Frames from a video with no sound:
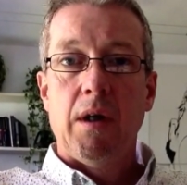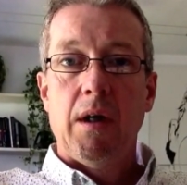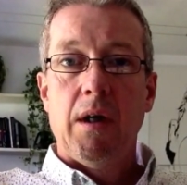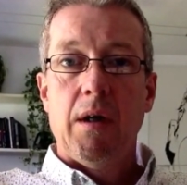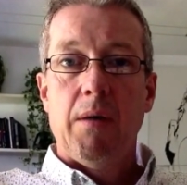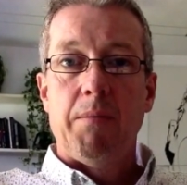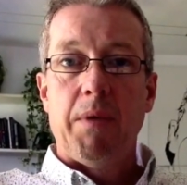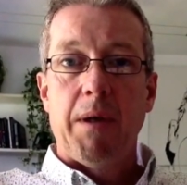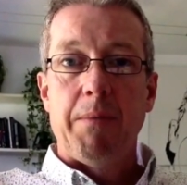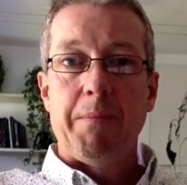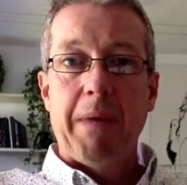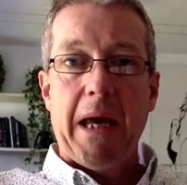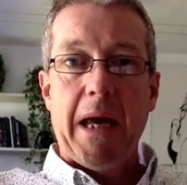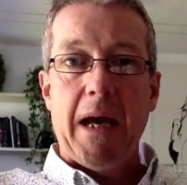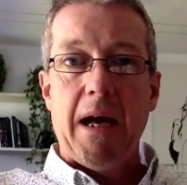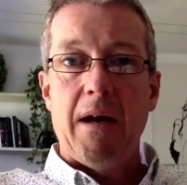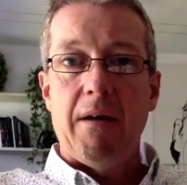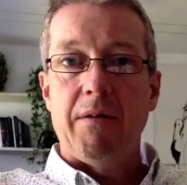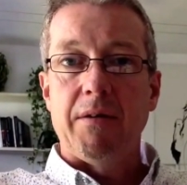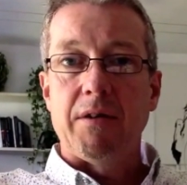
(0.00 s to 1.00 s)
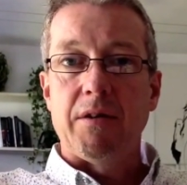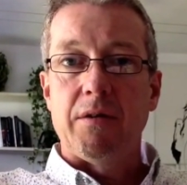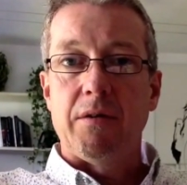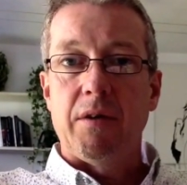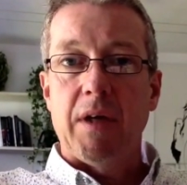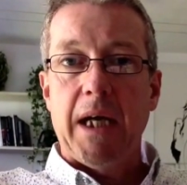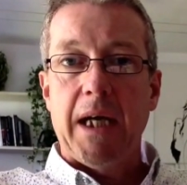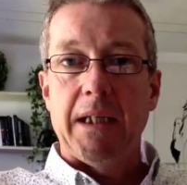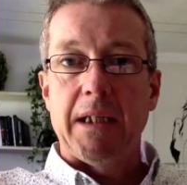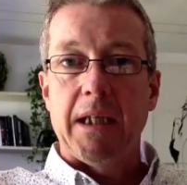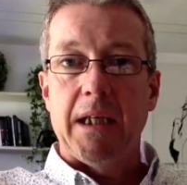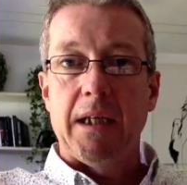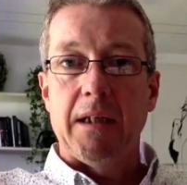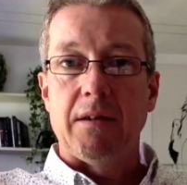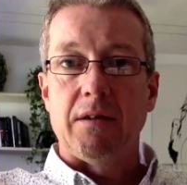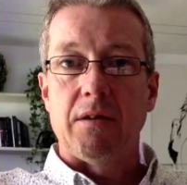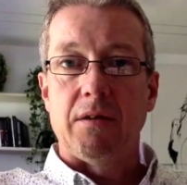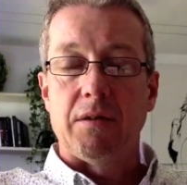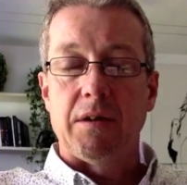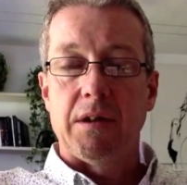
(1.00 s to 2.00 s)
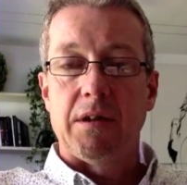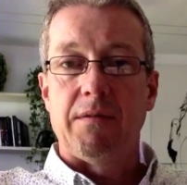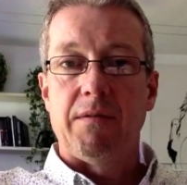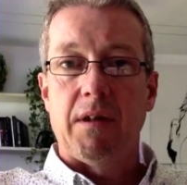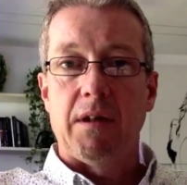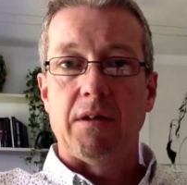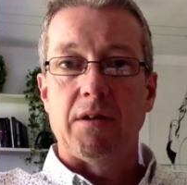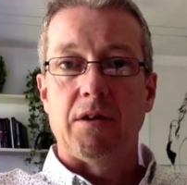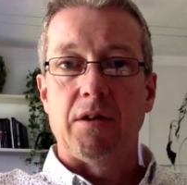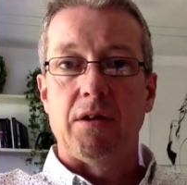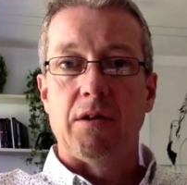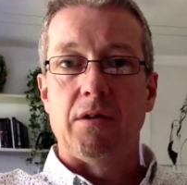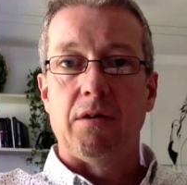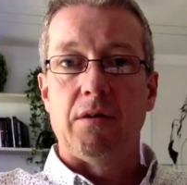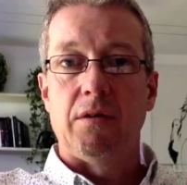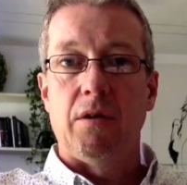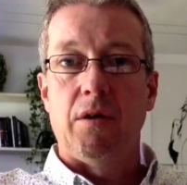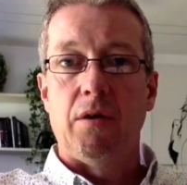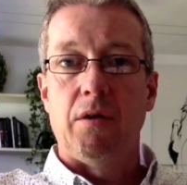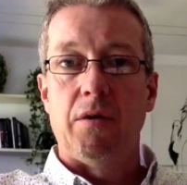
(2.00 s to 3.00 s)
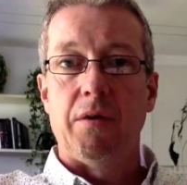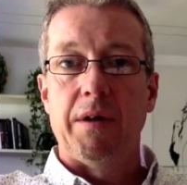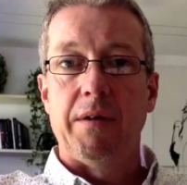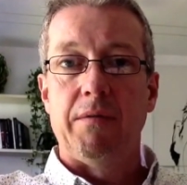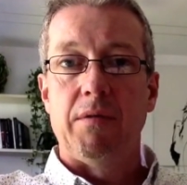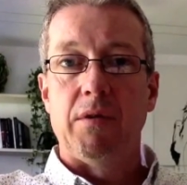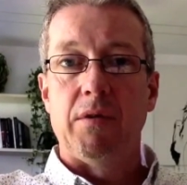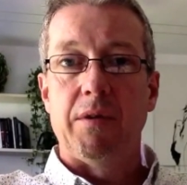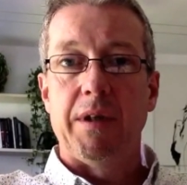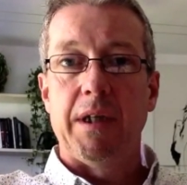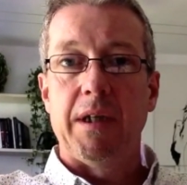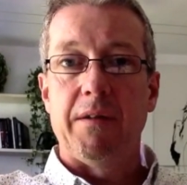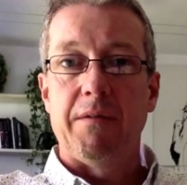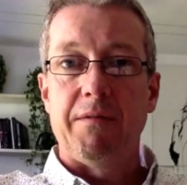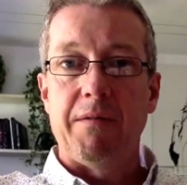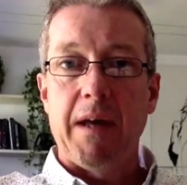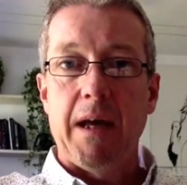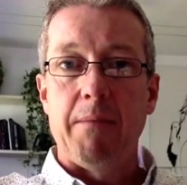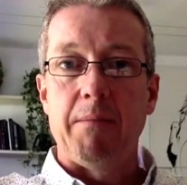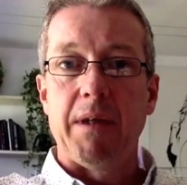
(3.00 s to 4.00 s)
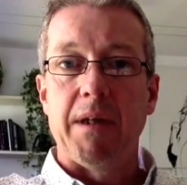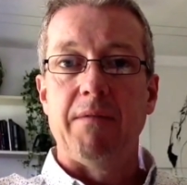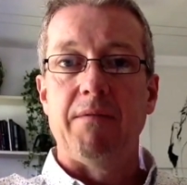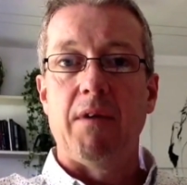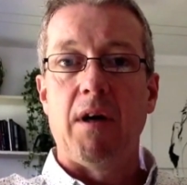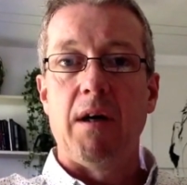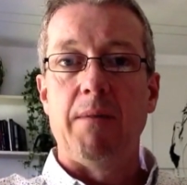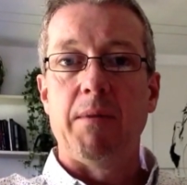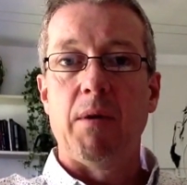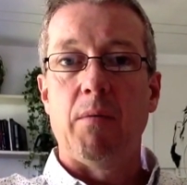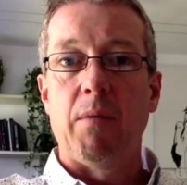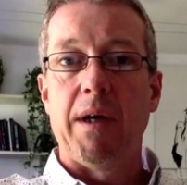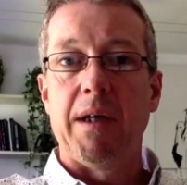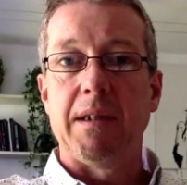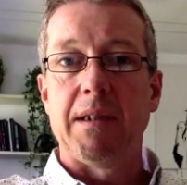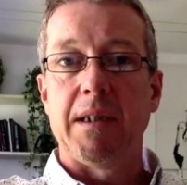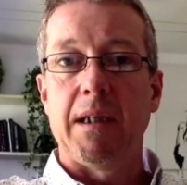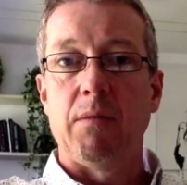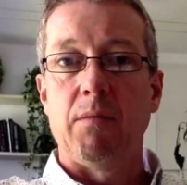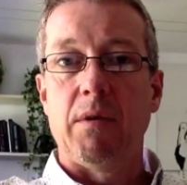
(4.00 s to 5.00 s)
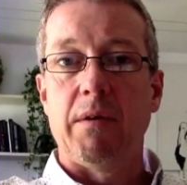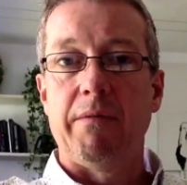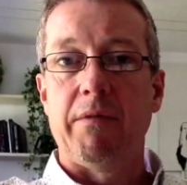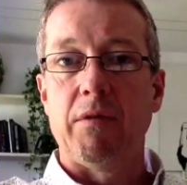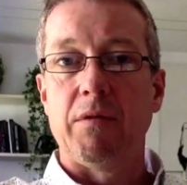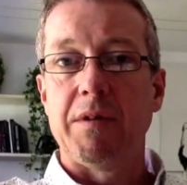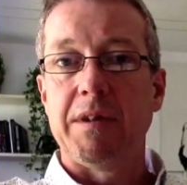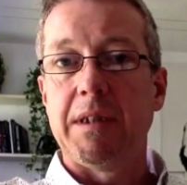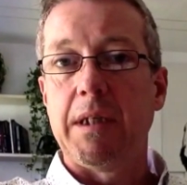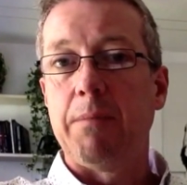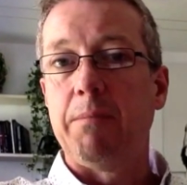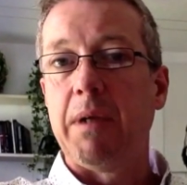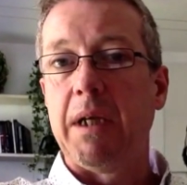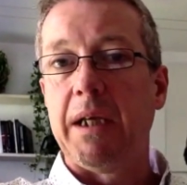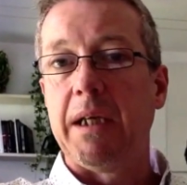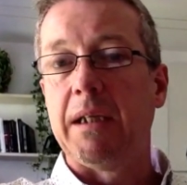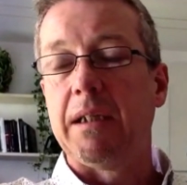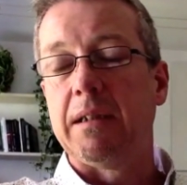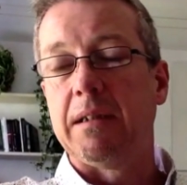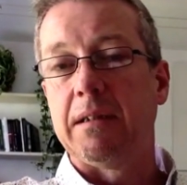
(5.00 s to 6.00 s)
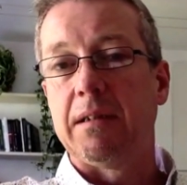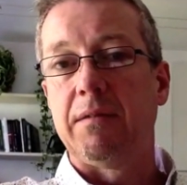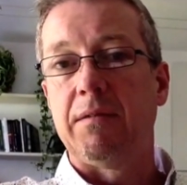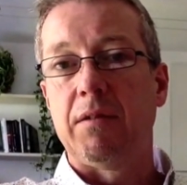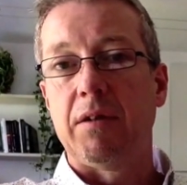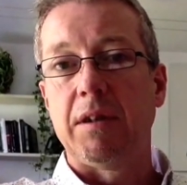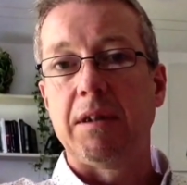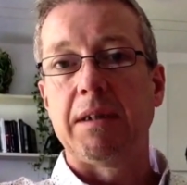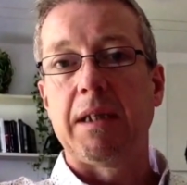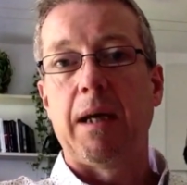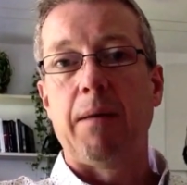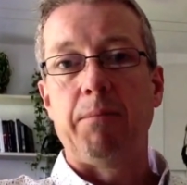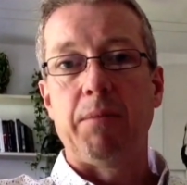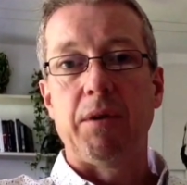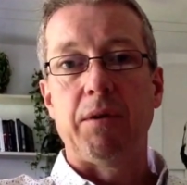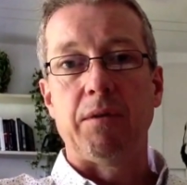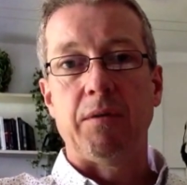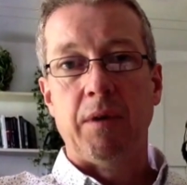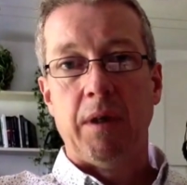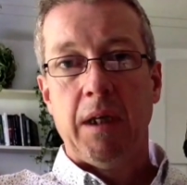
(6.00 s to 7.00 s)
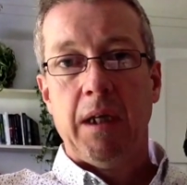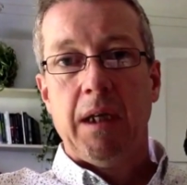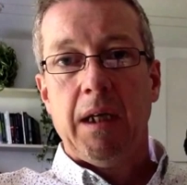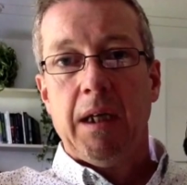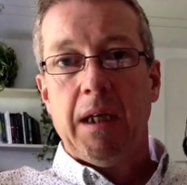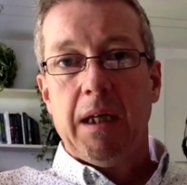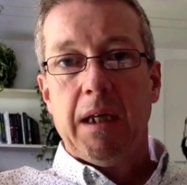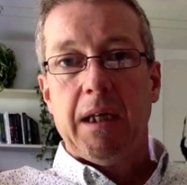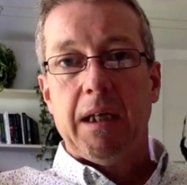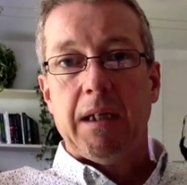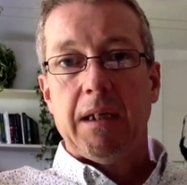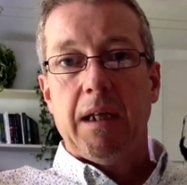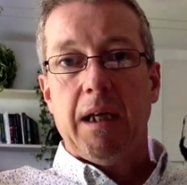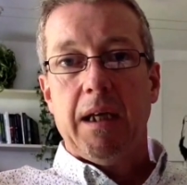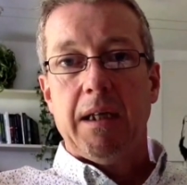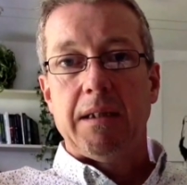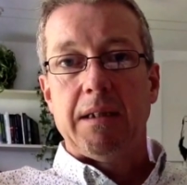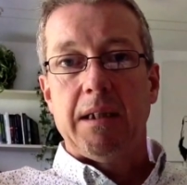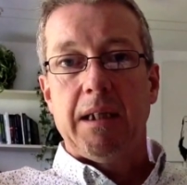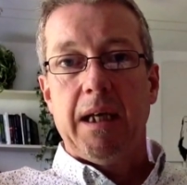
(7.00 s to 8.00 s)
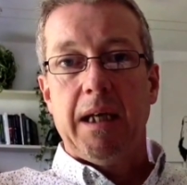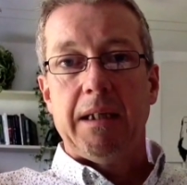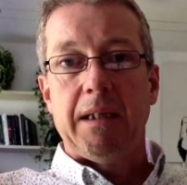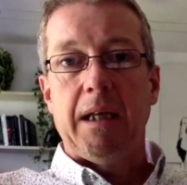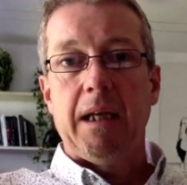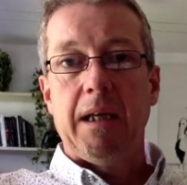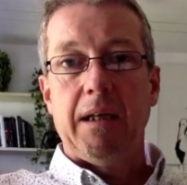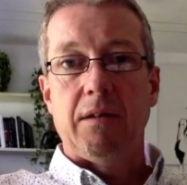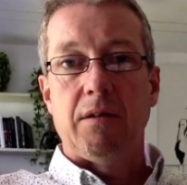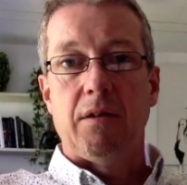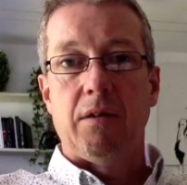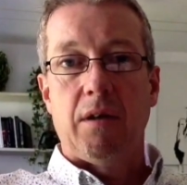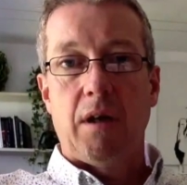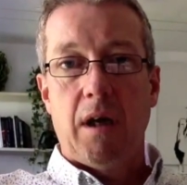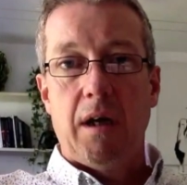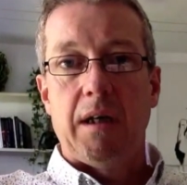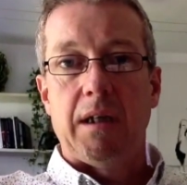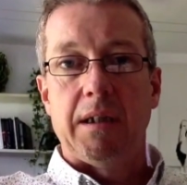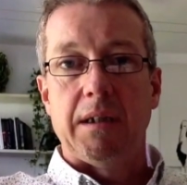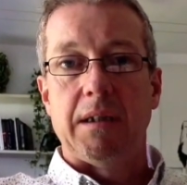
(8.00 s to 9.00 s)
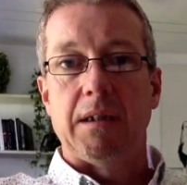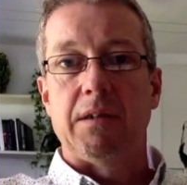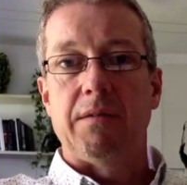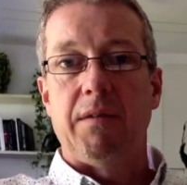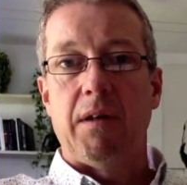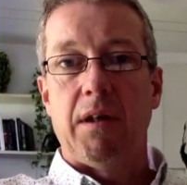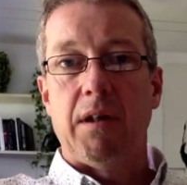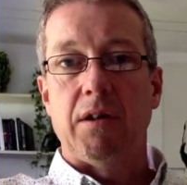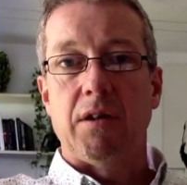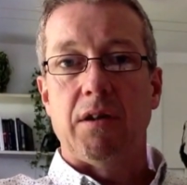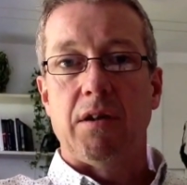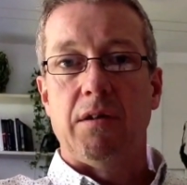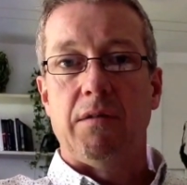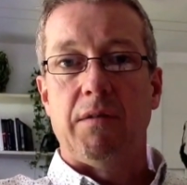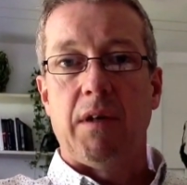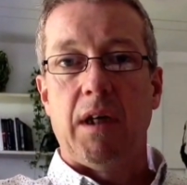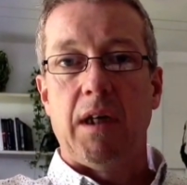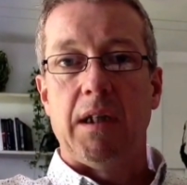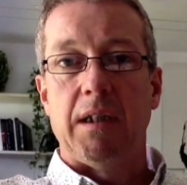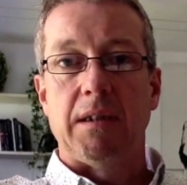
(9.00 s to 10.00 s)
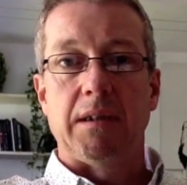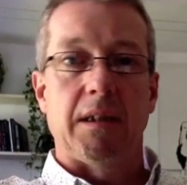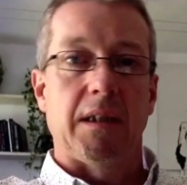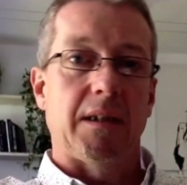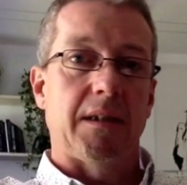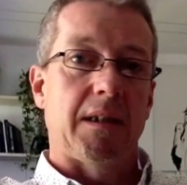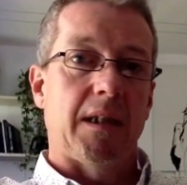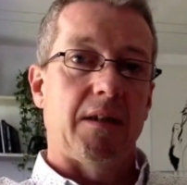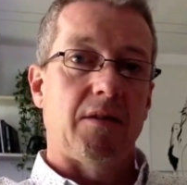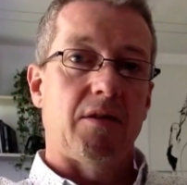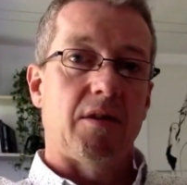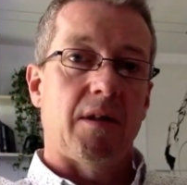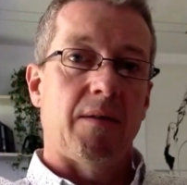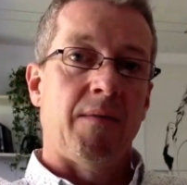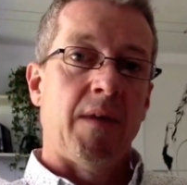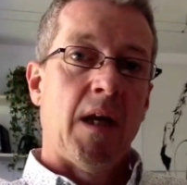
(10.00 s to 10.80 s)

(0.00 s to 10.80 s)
by parents who are addicts or dysfunctional, or if you're in a family environment where, say, one of your siblings, for example, is an addict or highly dysfunctional, violent, etc.